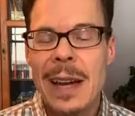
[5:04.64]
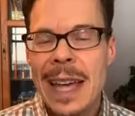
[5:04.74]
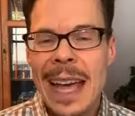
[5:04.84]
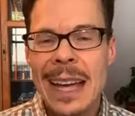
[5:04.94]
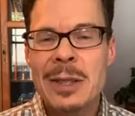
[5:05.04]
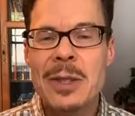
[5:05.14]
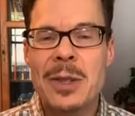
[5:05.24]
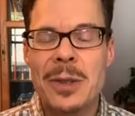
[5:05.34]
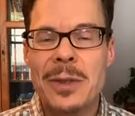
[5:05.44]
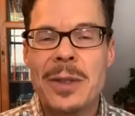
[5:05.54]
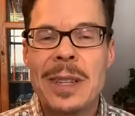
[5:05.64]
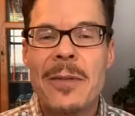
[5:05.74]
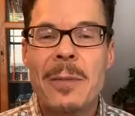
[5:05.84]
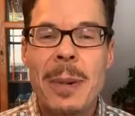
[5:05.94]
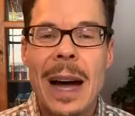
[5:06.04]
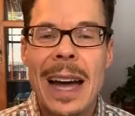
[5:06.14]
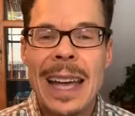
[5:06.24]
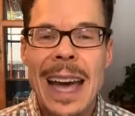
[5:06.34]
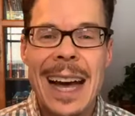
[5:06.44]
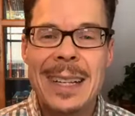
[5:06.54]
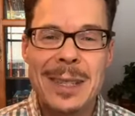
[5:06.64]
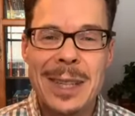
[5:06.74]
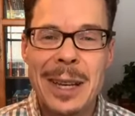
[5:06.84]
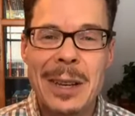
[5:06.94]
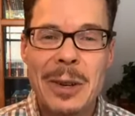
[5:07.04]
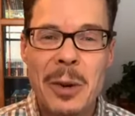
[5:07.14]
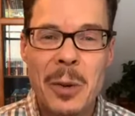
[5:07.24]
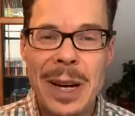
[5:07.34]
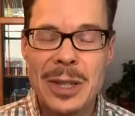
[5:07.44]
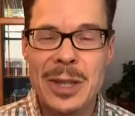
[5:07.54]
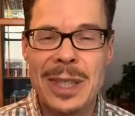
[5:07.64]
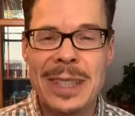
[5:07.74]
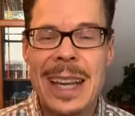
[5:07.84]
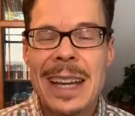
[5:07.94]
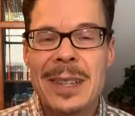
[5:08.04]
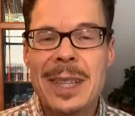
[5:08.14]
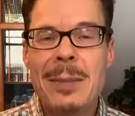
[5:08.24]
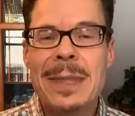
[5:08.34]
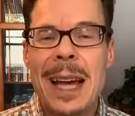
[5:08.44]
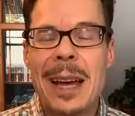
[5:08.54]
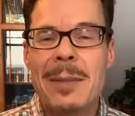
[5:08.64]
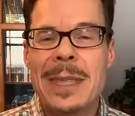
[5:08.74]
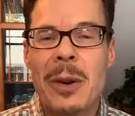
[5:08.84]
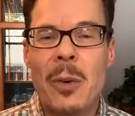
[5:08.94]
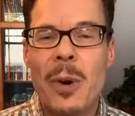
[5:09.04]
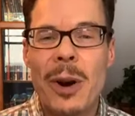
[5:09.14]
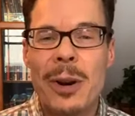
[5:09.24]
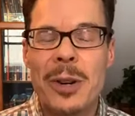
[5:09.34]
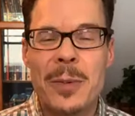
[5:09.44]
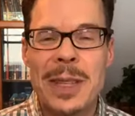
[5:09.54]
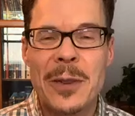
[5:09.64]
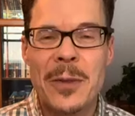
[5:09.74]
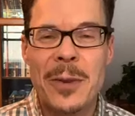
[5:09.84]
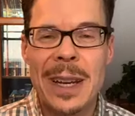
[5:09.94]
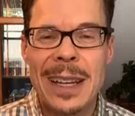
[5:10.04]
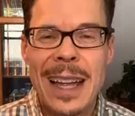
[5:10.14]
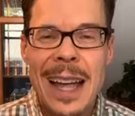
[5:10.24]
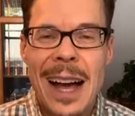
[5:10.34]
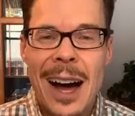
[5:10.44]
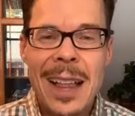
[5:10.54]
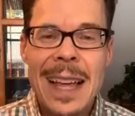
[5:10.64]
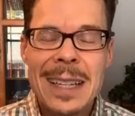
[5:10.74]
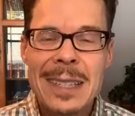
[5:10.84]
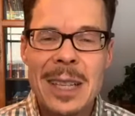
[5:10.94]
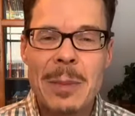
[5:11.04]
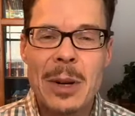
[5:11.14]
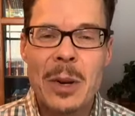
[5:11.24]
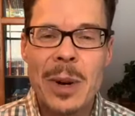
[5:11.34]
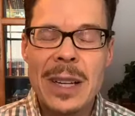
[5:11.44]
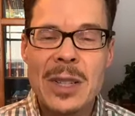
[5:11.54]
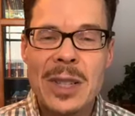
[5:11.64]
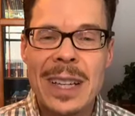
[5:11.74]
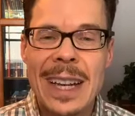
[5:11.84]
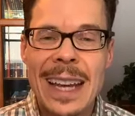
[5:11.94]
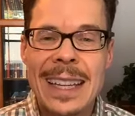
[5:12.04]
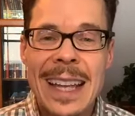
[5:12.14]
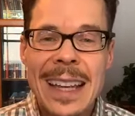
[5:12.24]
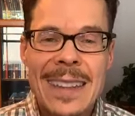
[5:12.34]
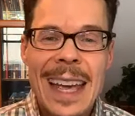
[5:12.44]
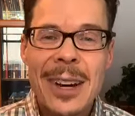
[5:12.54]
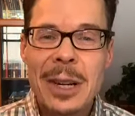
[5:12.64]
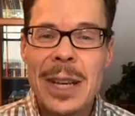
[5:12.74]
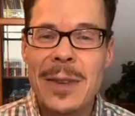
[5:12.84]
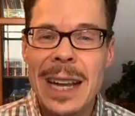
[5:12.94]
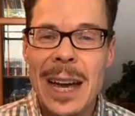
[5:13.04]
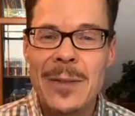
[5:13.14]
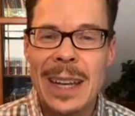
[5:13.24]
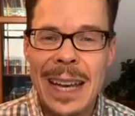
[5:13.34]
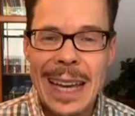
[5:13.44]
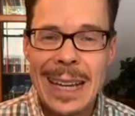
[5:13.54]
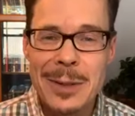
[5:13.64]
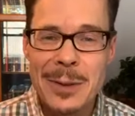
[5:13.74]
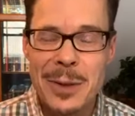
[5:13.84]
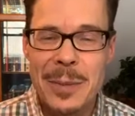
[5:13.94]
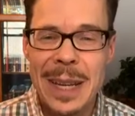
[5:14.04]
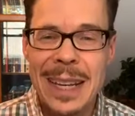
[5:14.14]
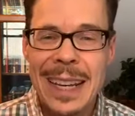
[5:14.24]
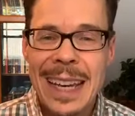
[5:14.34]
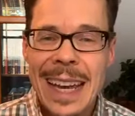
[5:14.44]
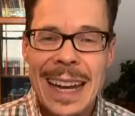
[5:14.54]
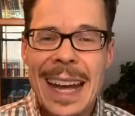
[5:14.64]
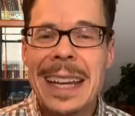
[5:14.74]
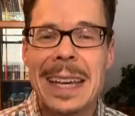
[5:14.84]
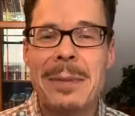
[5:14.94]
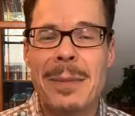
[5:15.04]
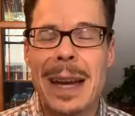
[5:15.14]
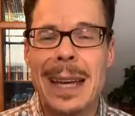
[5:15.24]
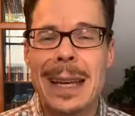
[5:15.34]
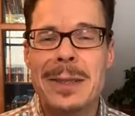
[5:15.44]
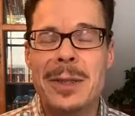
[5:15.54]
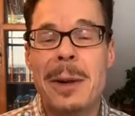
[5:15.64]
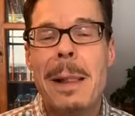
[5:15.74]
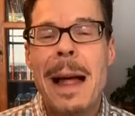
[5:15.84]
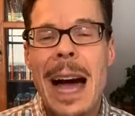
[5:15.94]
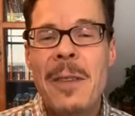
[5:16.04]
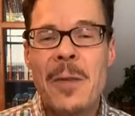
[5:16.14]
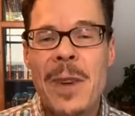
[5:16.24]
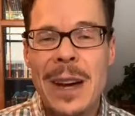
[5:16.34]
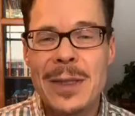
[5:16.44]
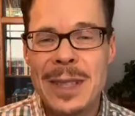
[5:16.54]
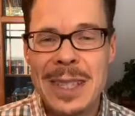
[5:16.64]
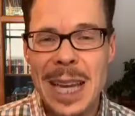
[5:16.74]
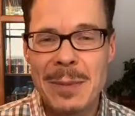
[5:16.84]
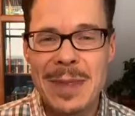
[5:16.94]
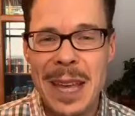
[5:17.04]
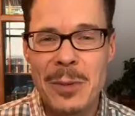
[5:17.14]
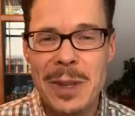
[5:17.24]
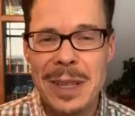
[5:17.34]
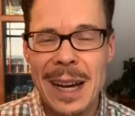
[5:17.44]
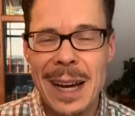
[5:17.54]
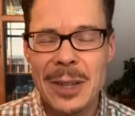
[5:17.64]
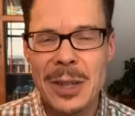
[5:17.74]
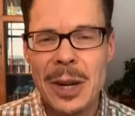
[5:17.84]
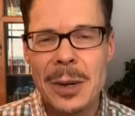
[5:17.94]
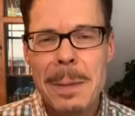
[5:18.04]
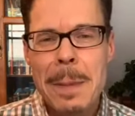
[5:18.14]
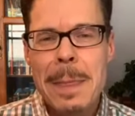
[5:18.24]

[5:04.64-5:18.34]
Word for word: answers by asking questions. Sometimes at work or with a friend, I'll ask them a question and they don't even have to answer me, and I get my answer. I've found the same thing with God. You know, a